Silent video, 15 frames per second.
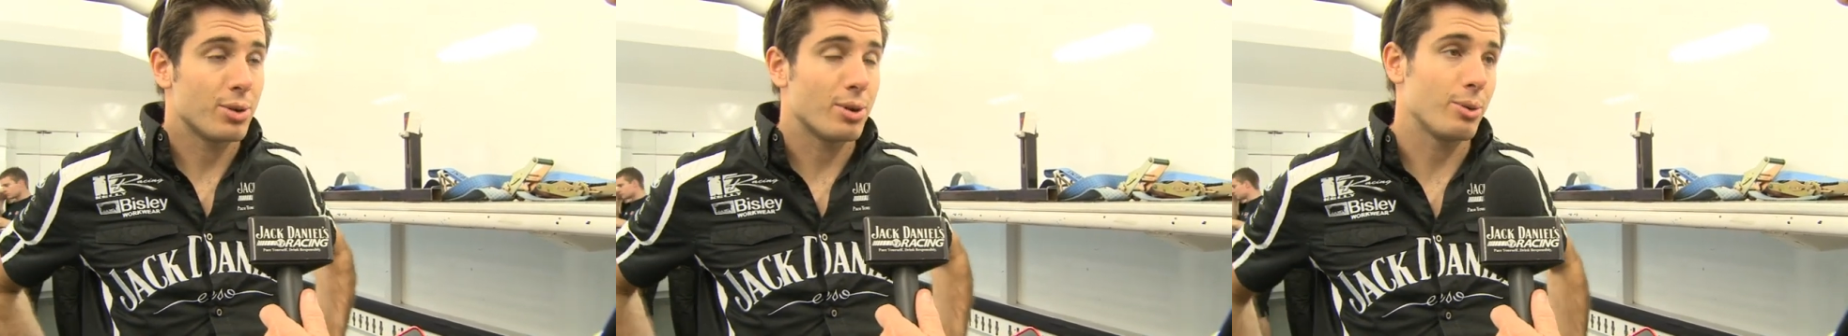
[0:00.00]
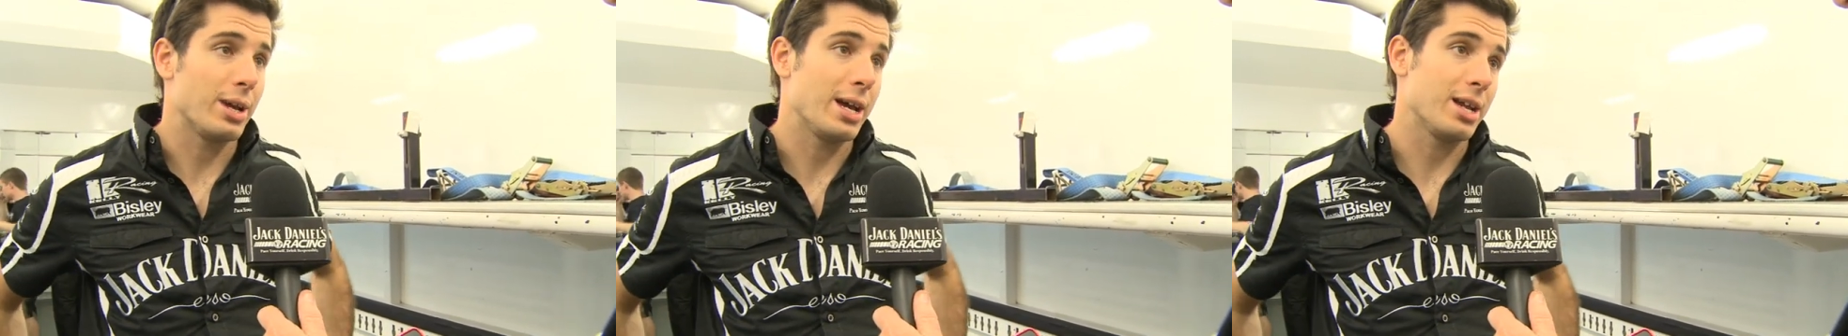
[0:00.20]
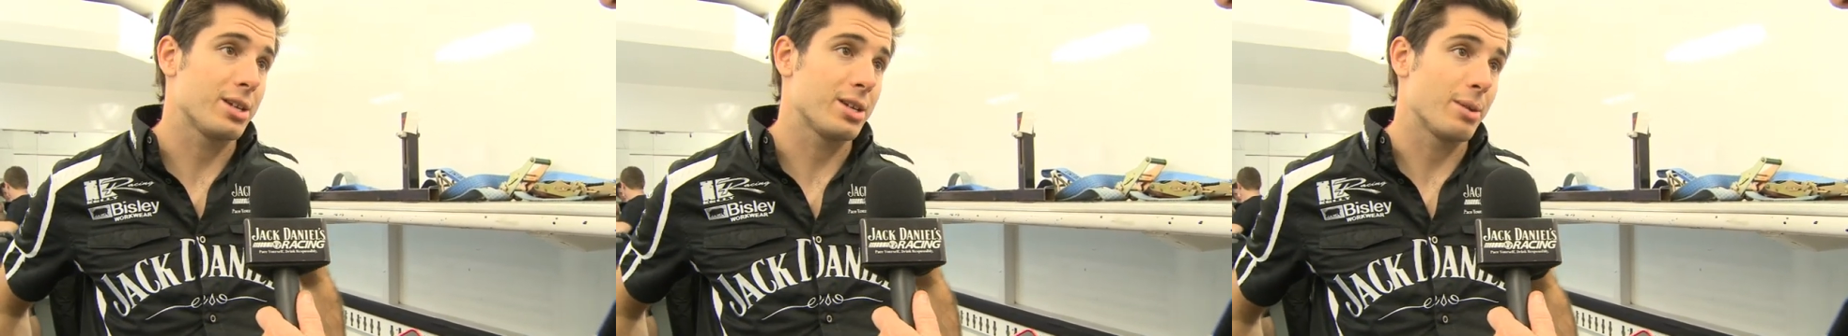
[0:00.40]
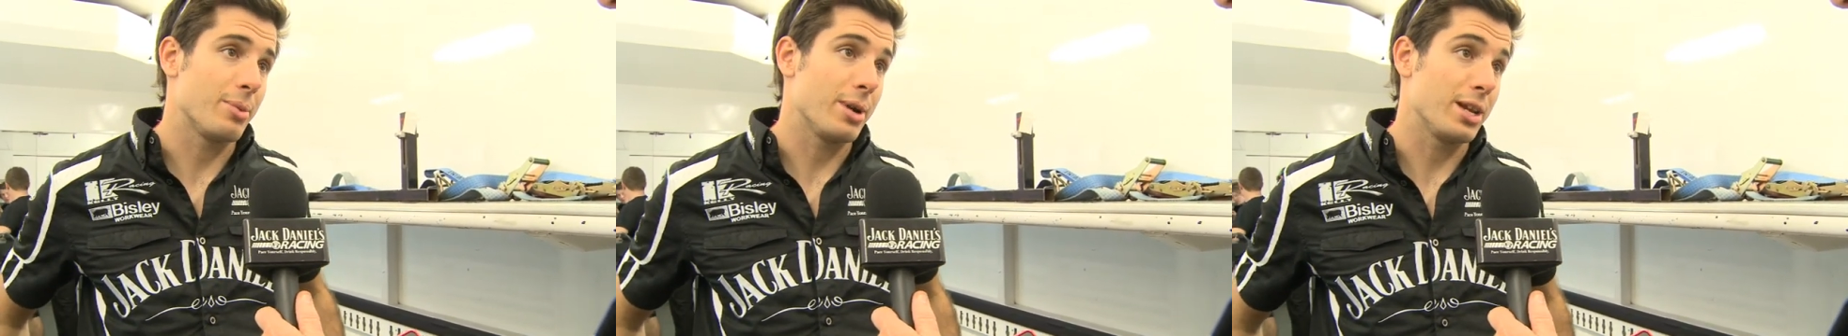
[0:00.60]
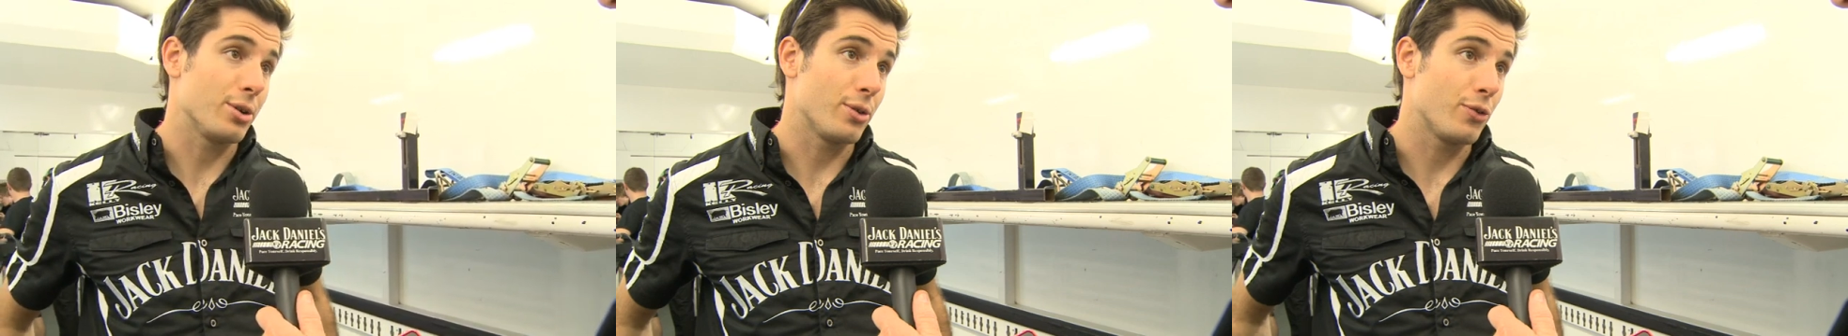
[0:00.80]
we had
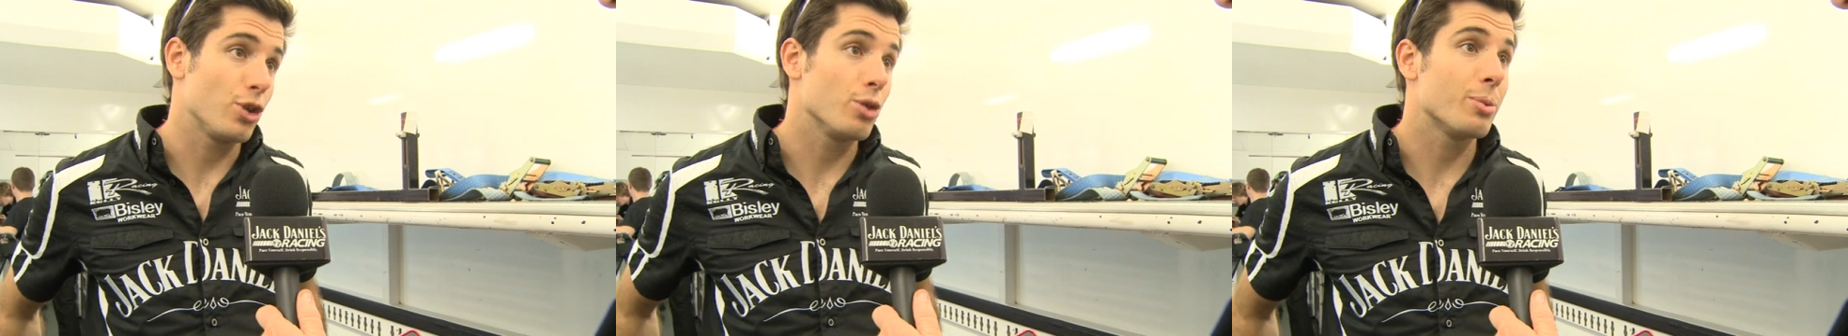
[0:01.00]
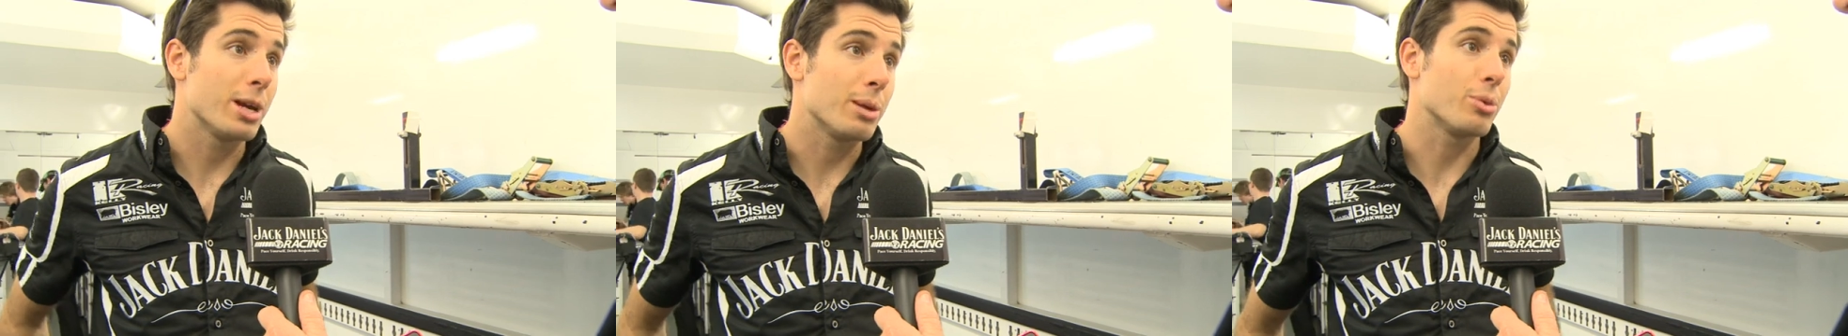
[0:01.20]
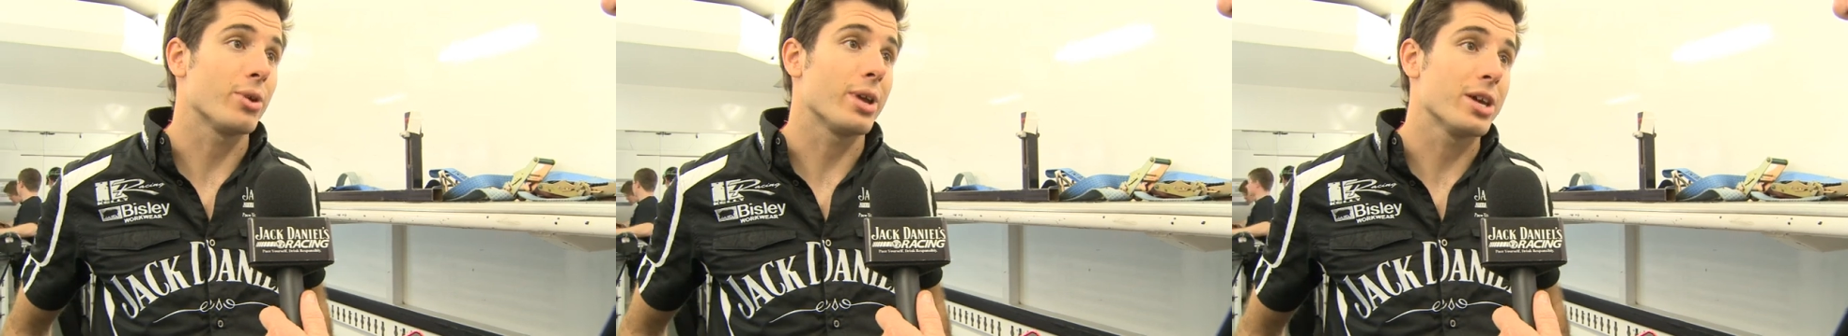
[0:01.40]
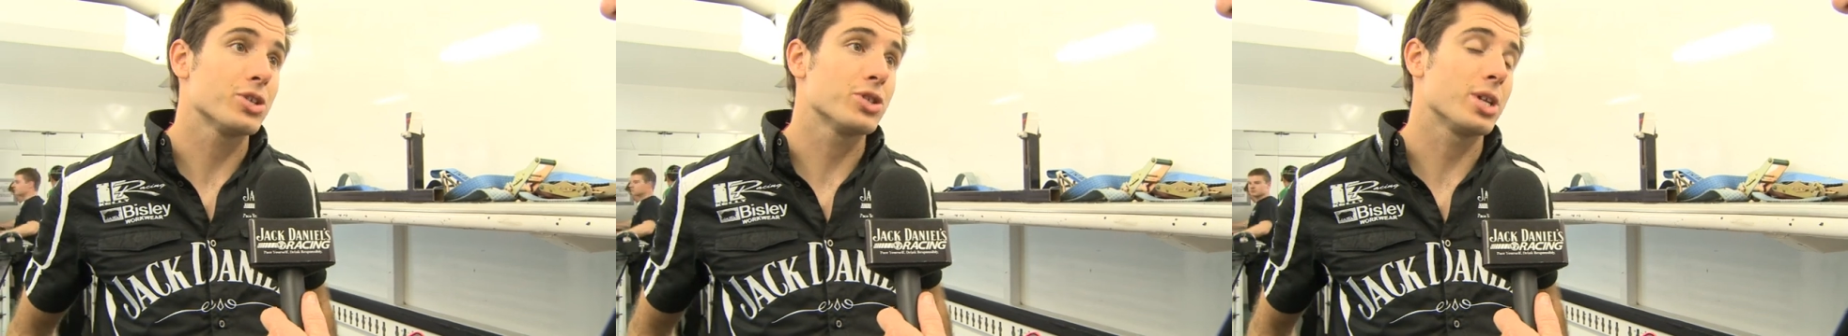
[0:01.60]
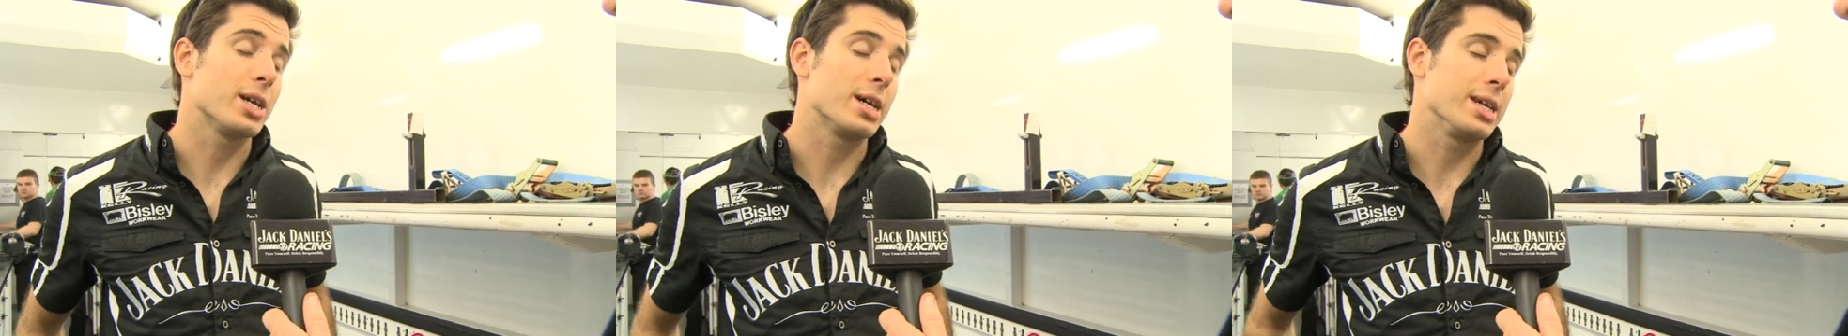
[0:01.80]
compared to a few people
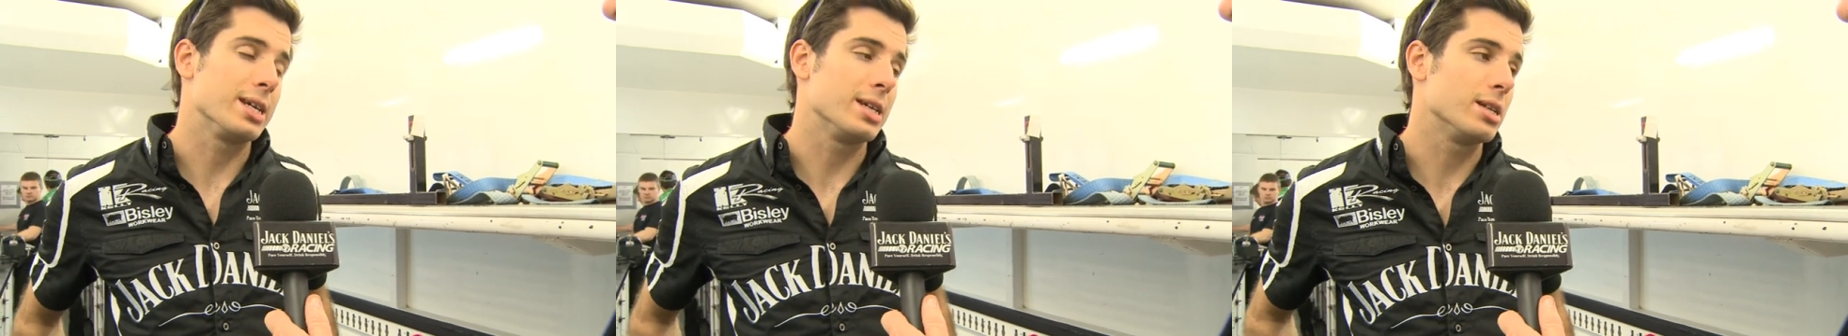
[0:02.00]
yesterday.